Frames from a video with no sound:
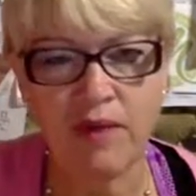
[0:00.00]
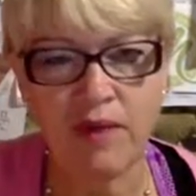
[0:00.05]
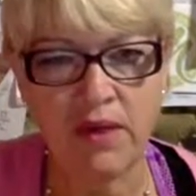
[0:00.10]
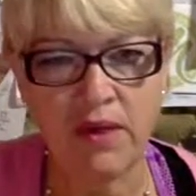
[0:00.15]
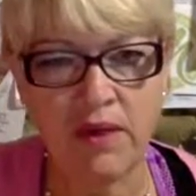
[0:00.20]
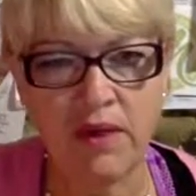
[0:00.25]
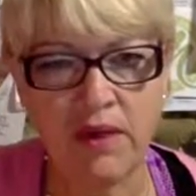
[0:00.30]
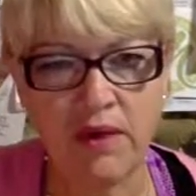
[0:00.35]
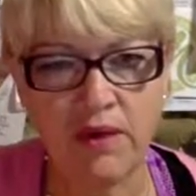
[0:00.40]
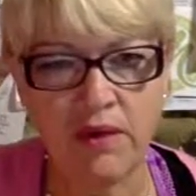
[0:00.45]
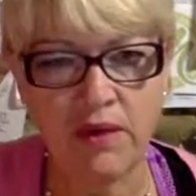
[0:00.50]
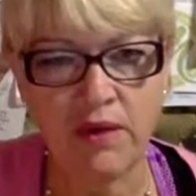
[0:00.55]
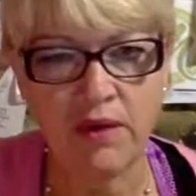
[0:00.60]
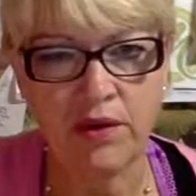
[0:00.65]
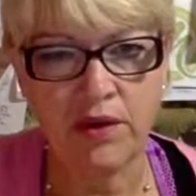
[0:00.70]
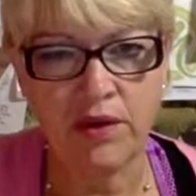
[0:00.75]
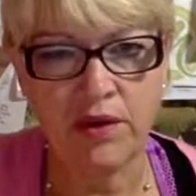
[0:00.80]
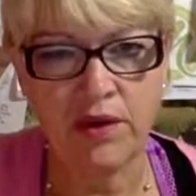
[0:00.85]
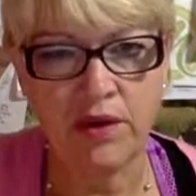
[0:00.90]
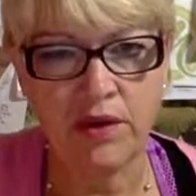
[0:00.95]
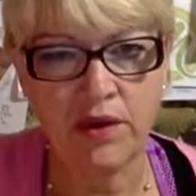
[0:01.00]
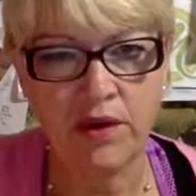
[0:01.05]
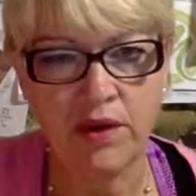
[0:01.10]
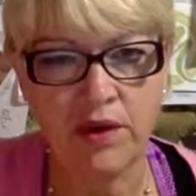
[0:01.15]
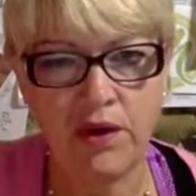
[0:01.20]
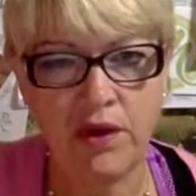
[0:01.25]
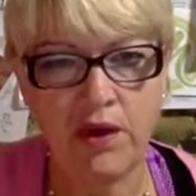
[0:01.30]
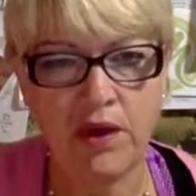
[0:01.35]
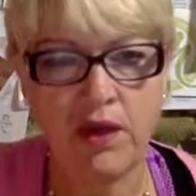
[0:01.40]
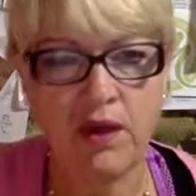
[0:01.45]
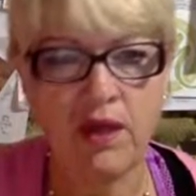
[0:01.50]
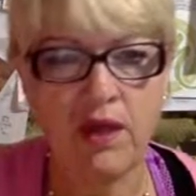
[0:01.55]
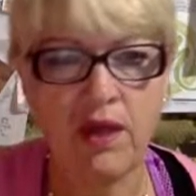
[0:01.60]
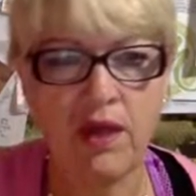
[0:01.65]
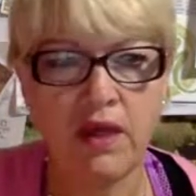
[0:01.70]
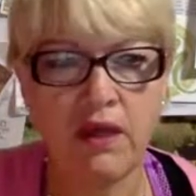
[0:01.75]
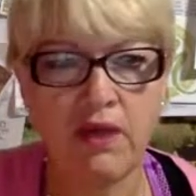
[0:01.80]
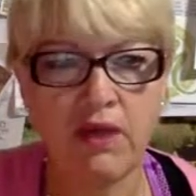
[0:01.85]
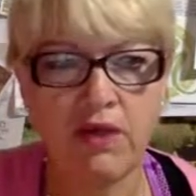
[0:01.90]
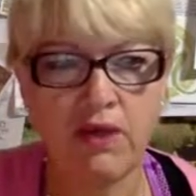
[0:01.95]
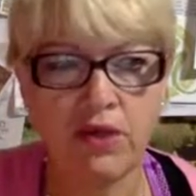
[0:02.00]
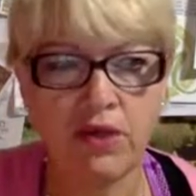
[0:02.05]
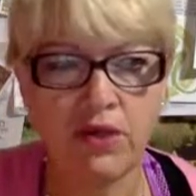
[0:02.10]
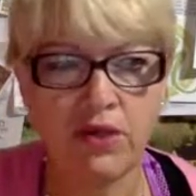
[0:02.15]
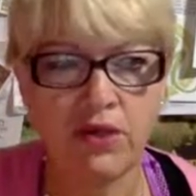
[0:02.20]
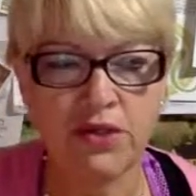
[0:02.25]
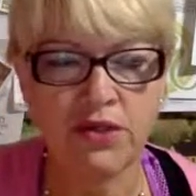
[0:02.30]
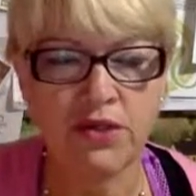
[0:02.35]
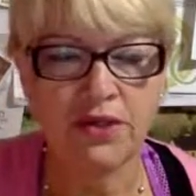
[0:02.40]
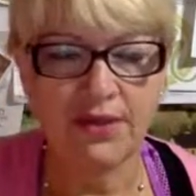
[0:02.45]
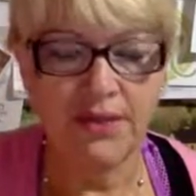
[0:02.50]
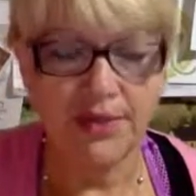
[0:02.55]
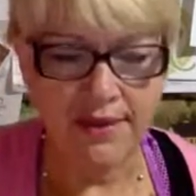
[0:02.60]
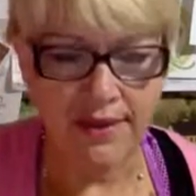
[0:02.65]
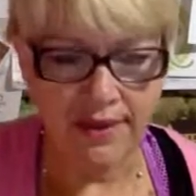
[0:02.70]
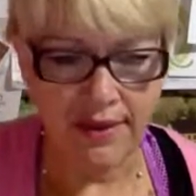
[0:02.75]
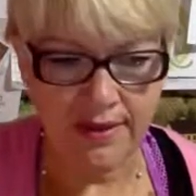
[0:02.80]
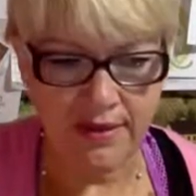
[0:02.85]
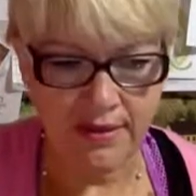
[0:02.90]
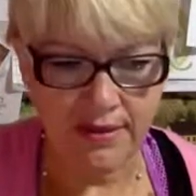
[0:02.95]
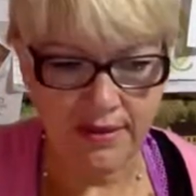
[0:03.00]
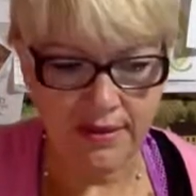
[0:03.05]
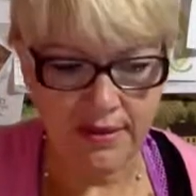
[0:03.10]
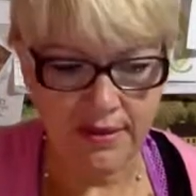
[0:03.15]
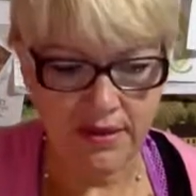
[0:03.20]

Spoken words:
another. And our daughters see that.